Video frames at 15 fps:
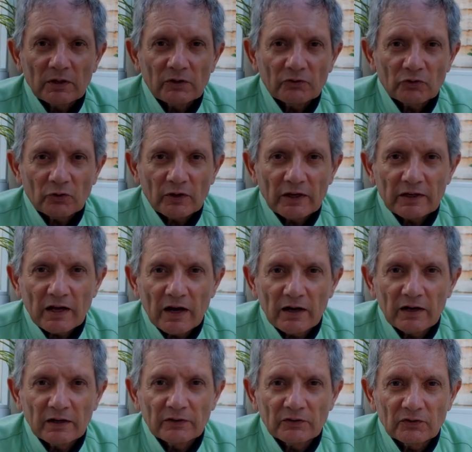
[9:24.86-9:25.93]
So
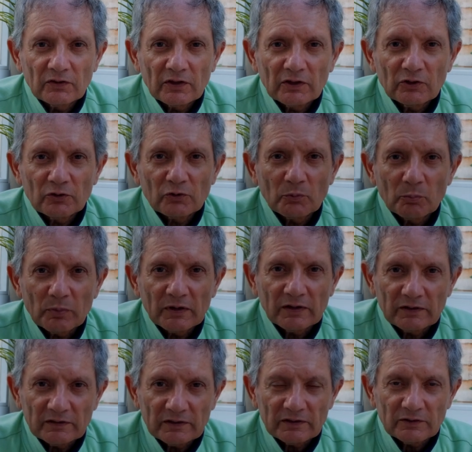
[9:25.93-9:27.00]
enhancing your
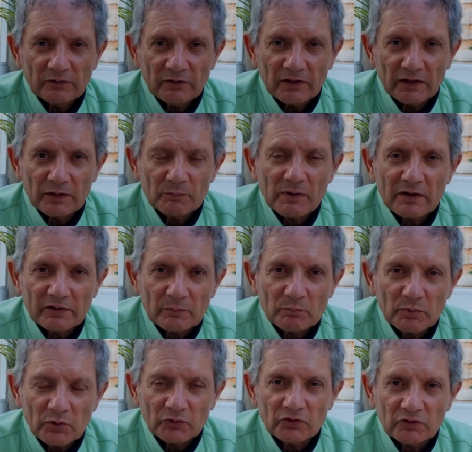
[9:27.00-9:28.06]
ability to think about the
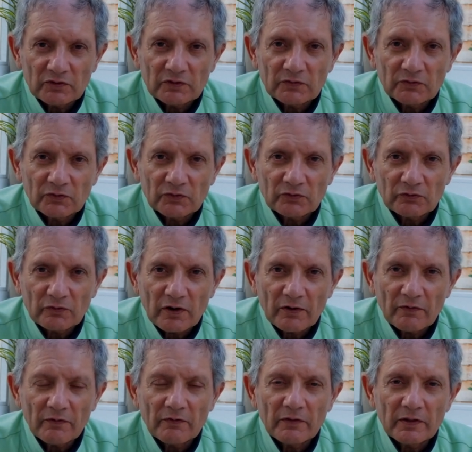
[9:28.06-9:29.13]
positives
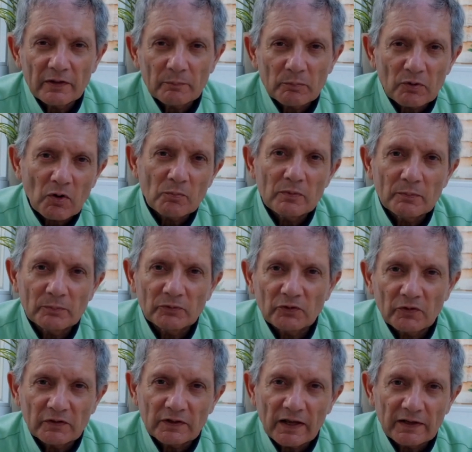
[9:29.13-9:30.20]
rather than the problems or
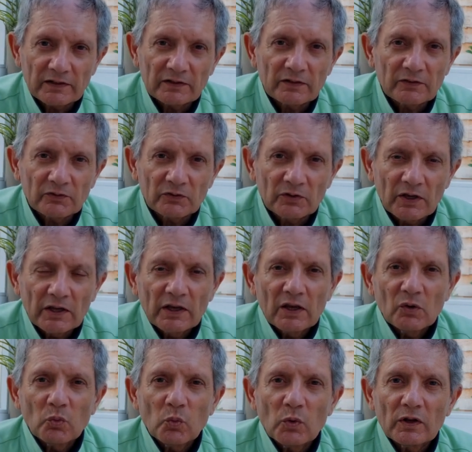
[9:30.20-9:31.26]
the negatives
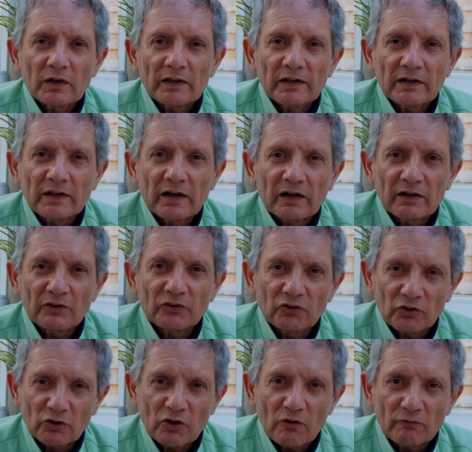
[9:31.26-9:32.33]
will enhance
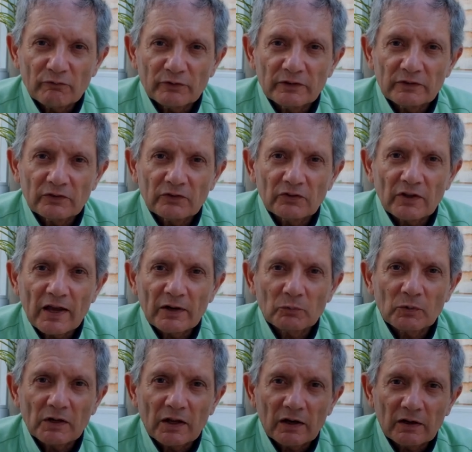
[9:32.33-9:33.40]
your confidence and
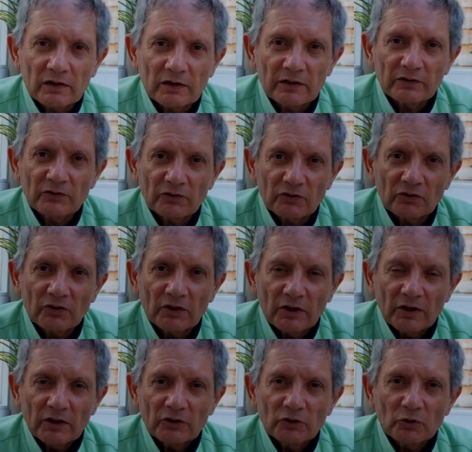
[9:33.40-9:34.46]
will enhance
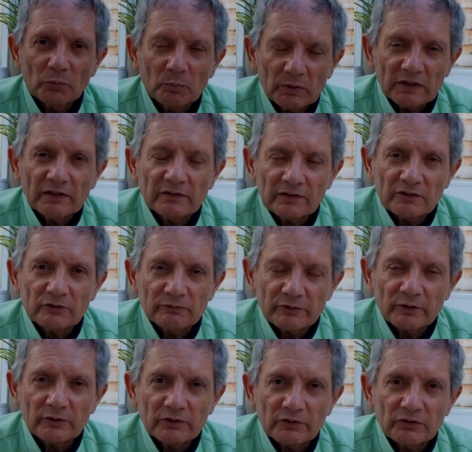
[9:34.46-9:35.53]
your ability to
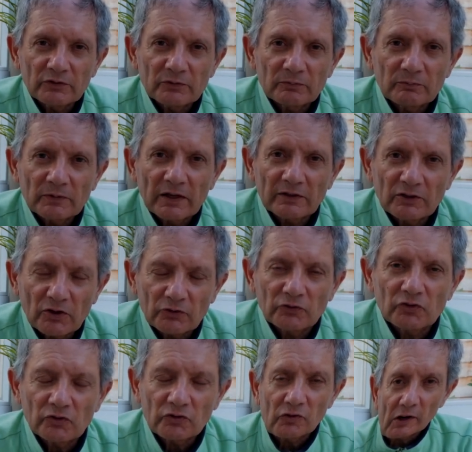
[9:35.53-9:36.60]
focus and
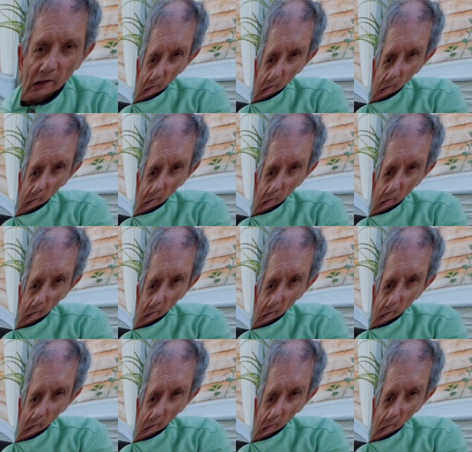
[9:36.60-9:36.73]
concentrate.